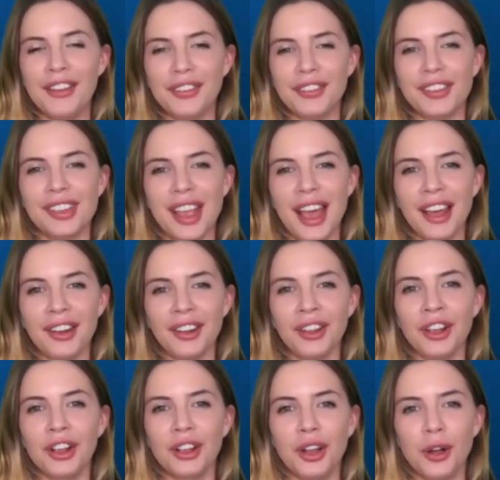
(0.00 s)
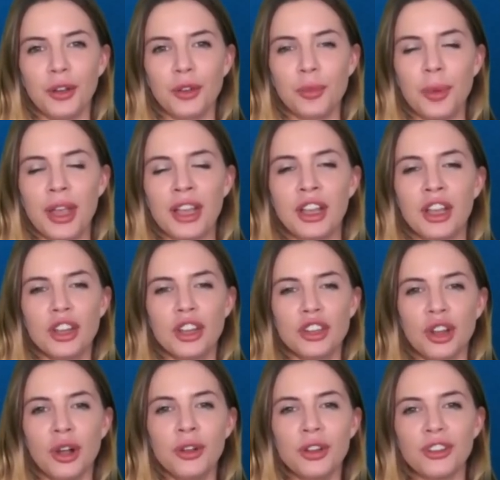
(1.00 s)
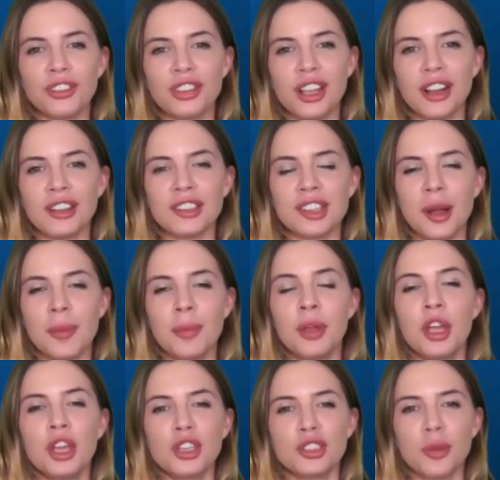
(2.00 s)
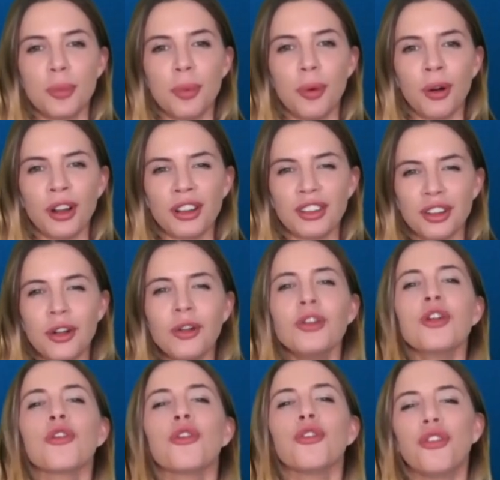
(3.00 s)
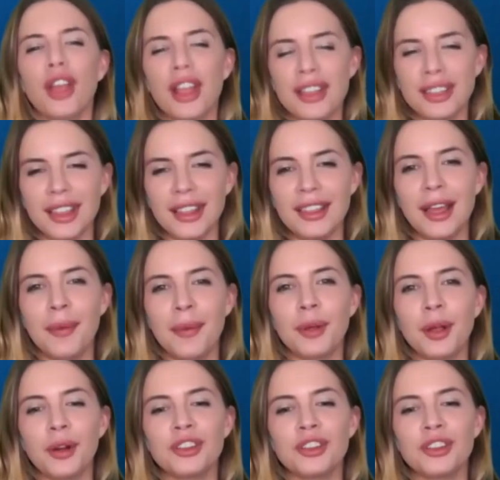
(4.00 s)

If Seattle goes big, show your Seahawks some support, show your faith in them.